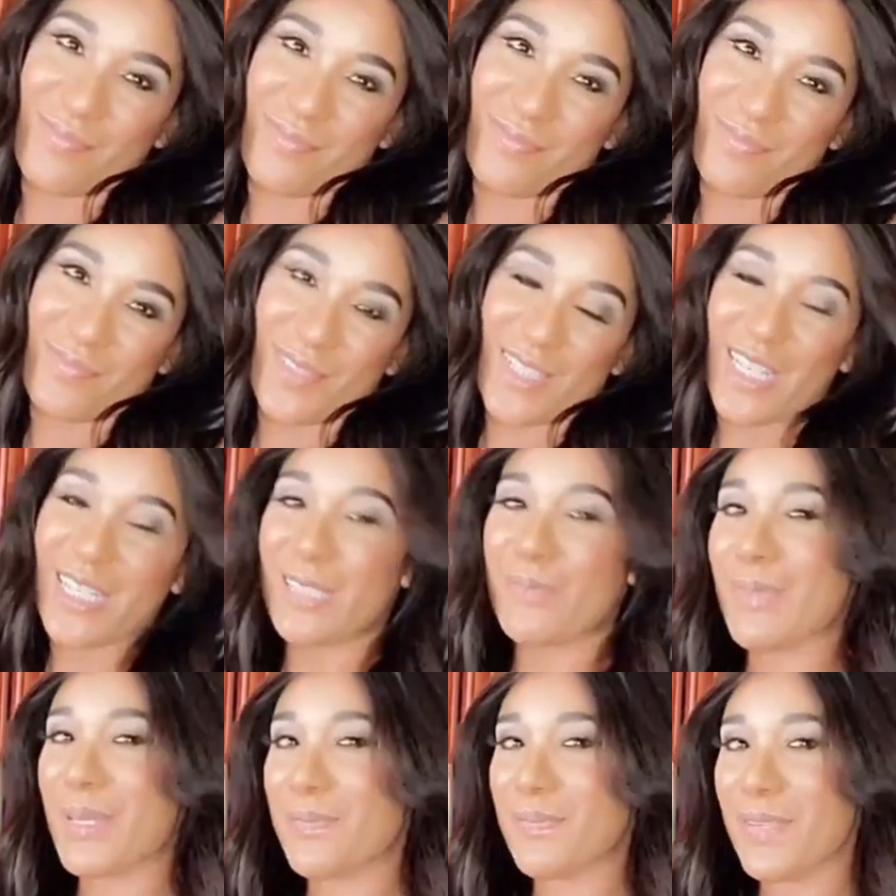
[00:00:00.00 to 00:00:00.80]
It's my
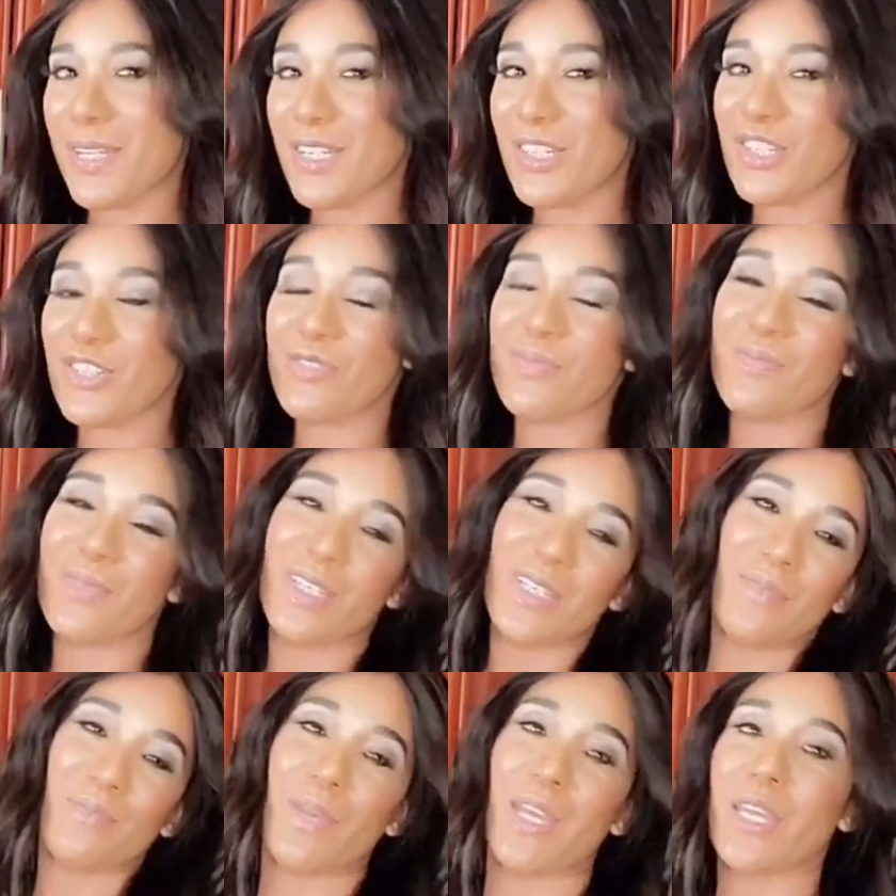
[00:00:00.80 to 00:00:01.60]
pleasure, it's
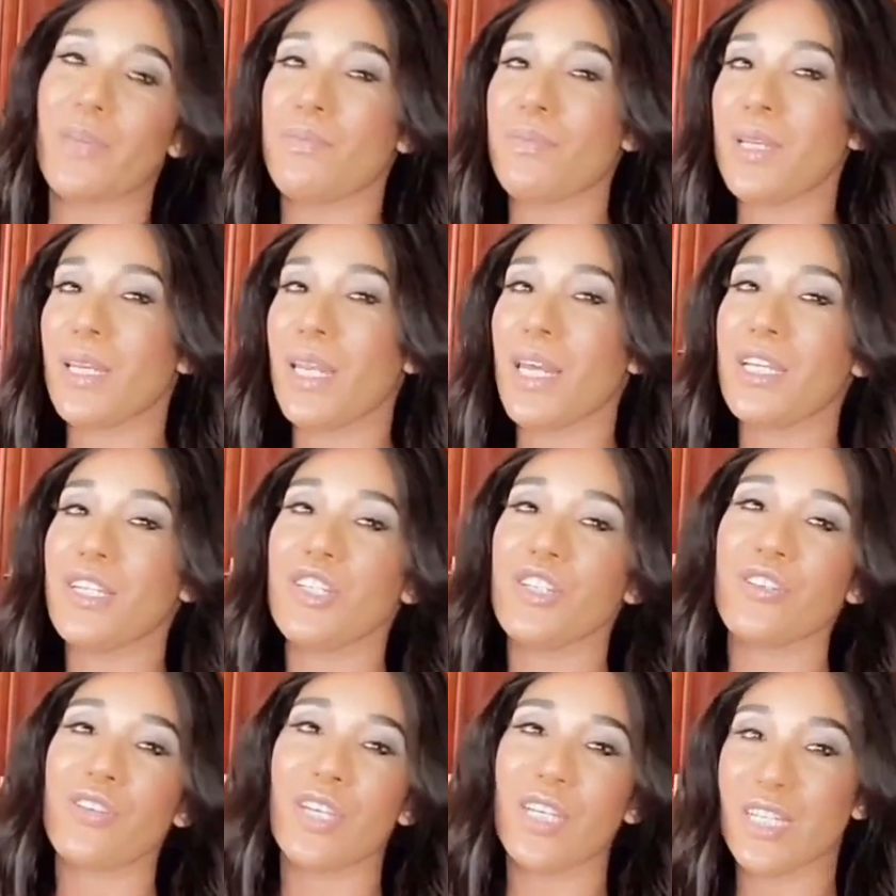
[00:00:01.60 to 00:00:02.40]
my pleasure,
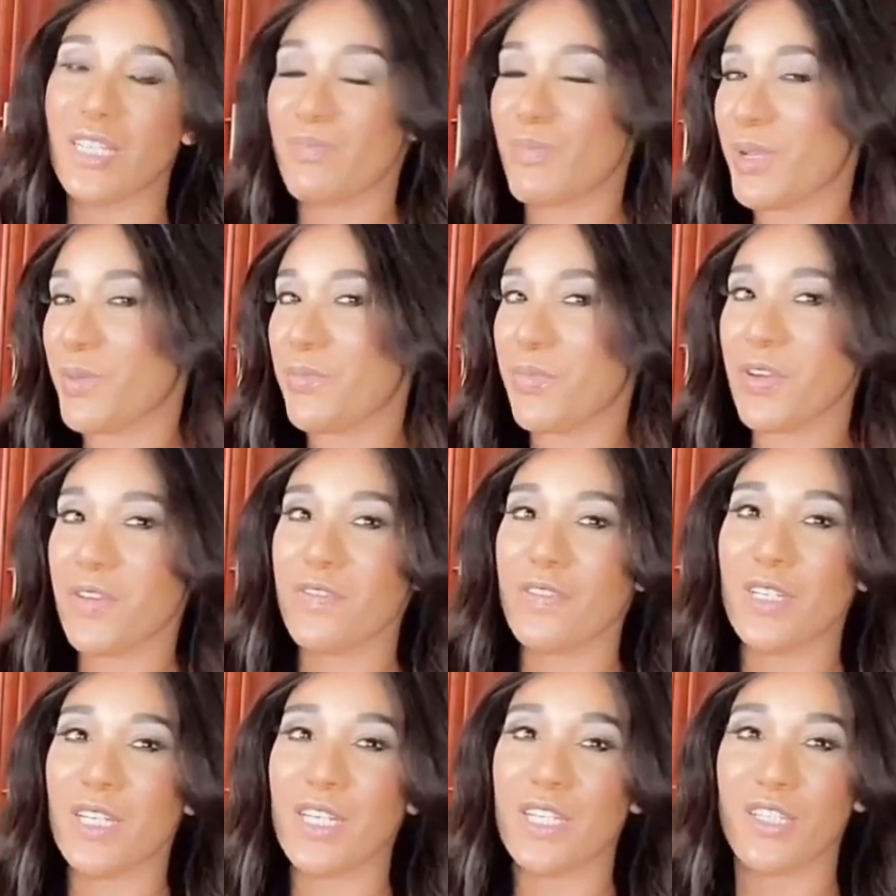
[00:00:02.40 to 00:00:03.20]
it's my
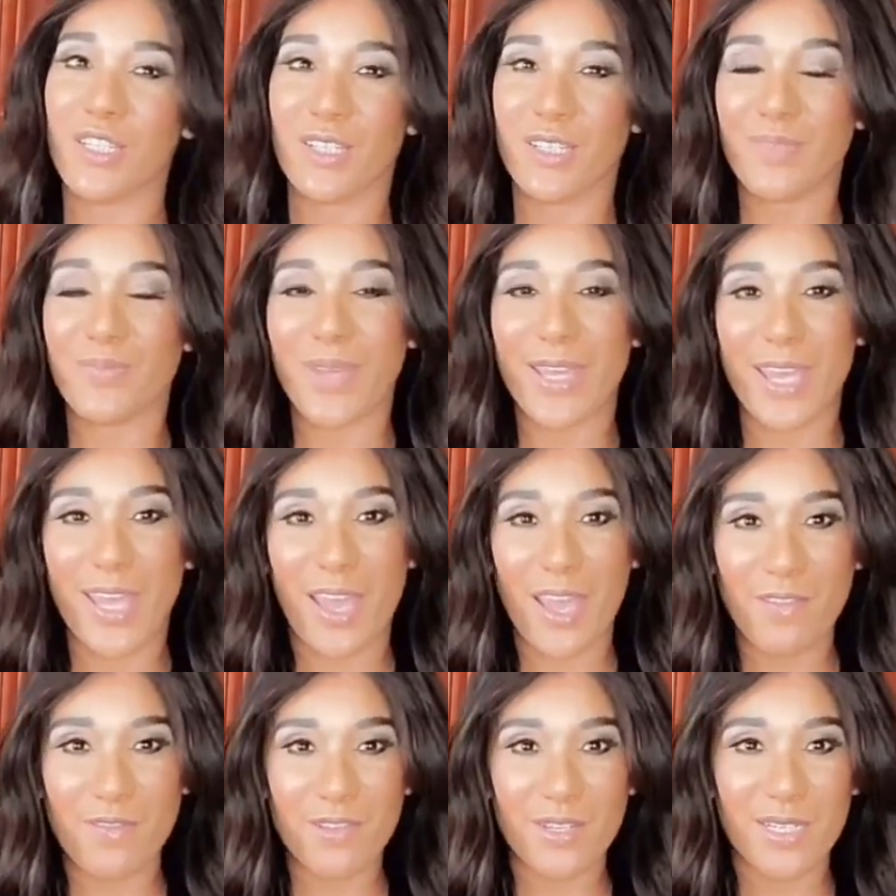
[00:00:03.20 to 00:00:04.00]
privilege, it's my
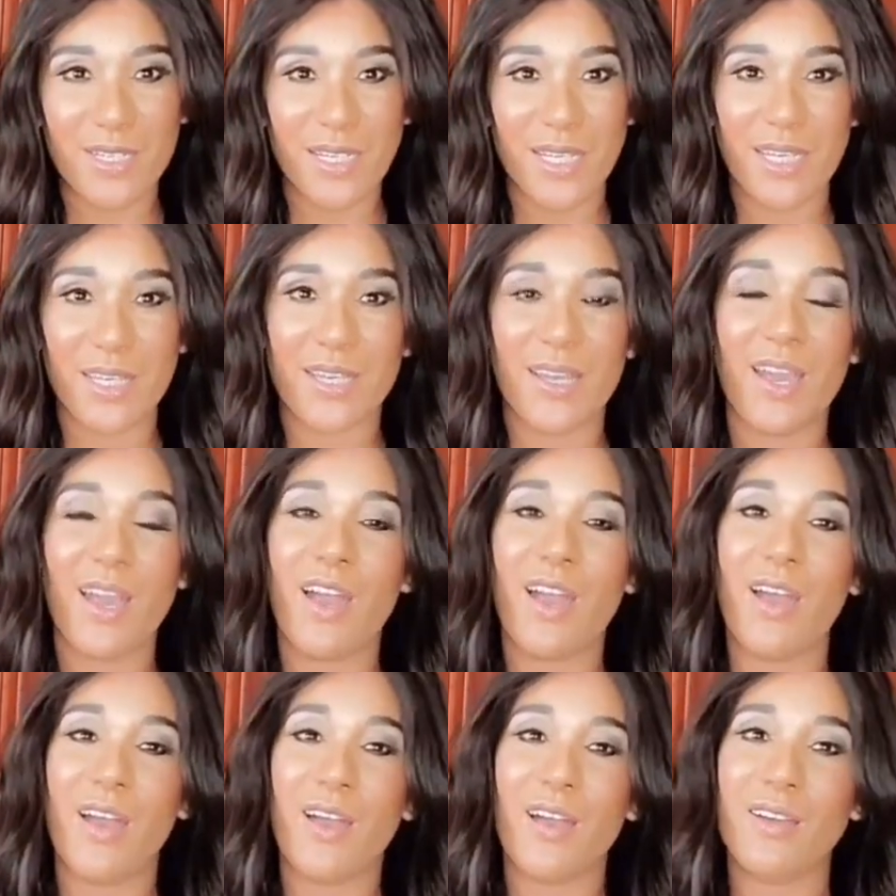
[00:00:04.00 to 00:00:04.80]
everything
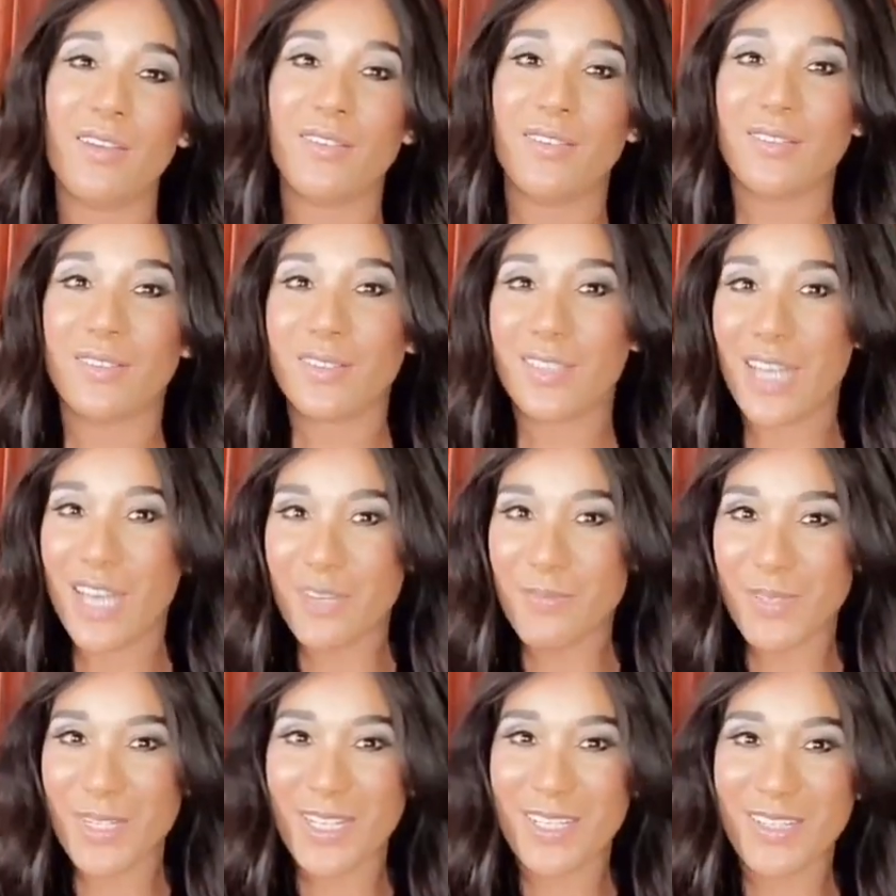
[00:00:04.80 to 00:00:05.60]

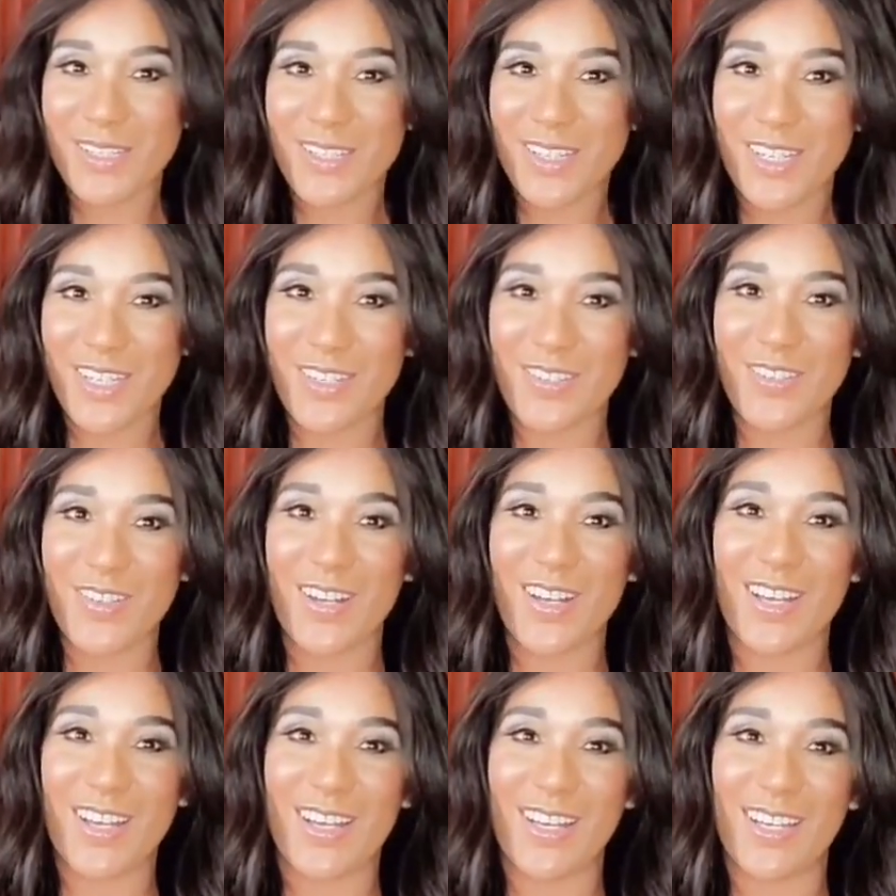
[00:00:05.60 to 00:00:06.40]
coming to you
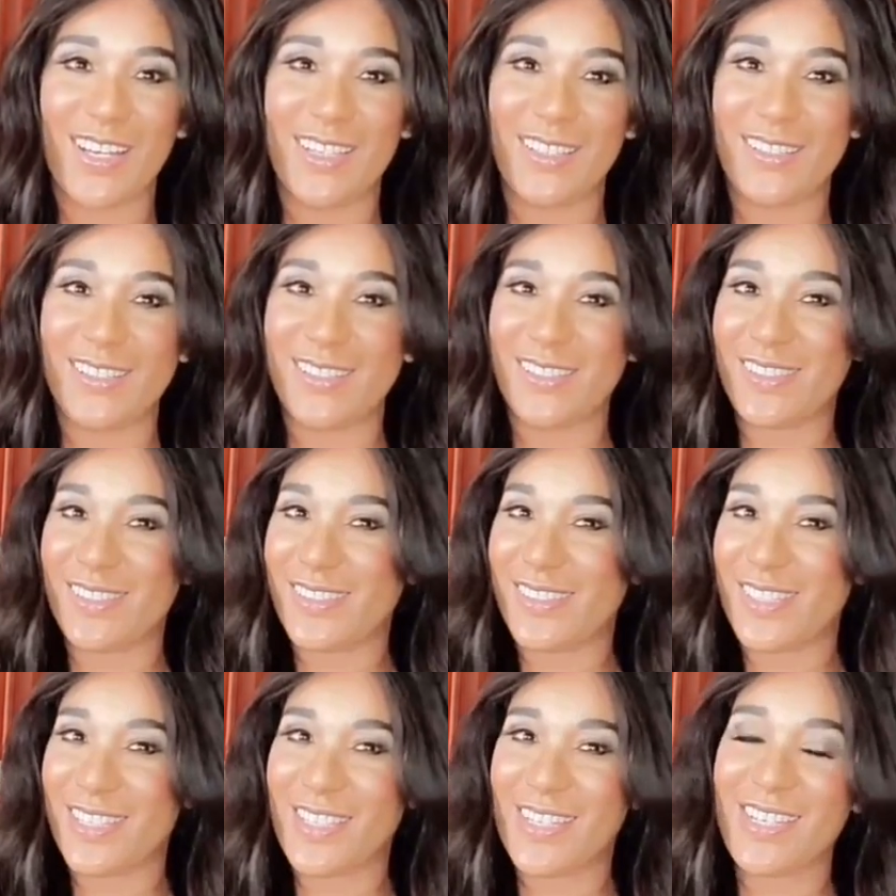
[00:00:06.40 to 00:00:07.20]
guys
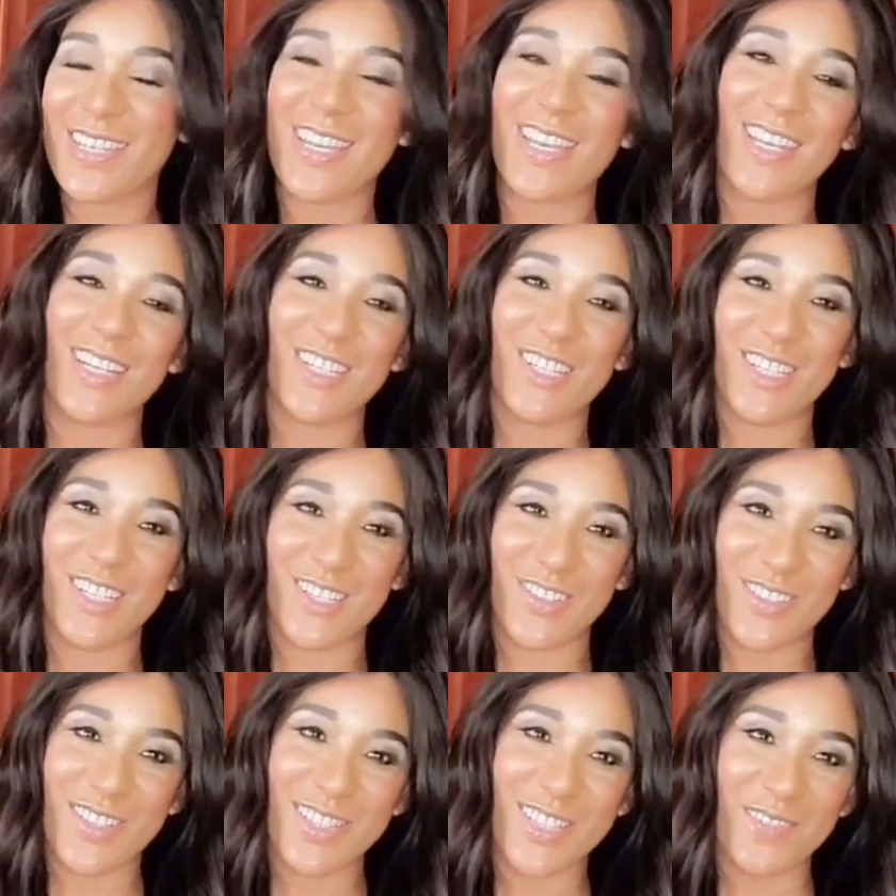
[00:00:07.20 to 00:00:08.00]
and share
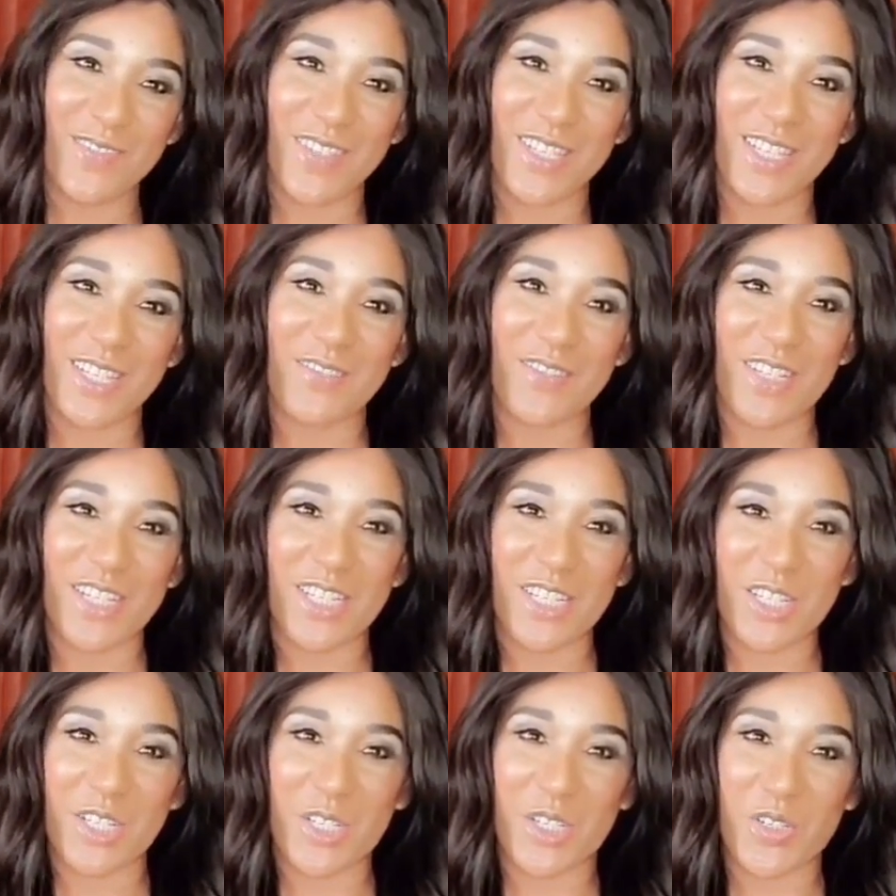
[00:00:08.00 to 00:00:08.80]
something with
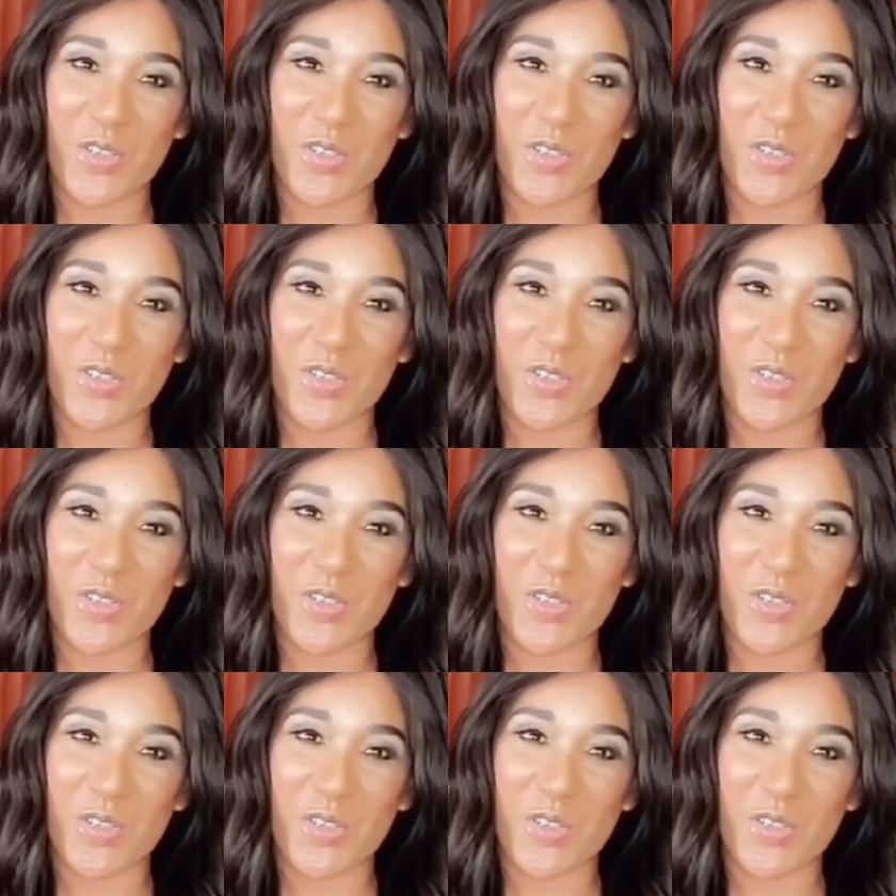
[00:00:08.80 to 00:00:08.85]
you.